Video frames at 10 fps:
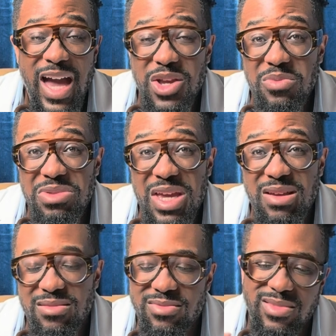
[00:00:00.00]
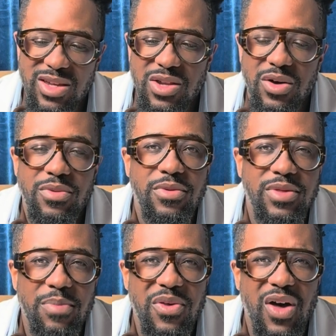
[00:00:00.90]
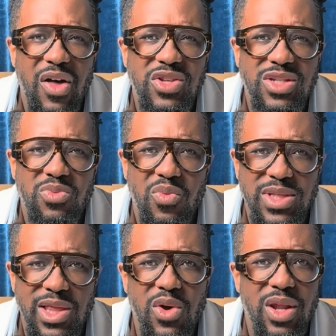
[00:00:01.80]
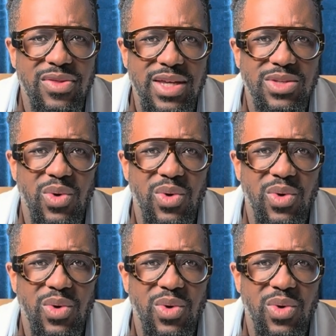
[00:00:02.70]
you'd think, the pathologist was alone on this one.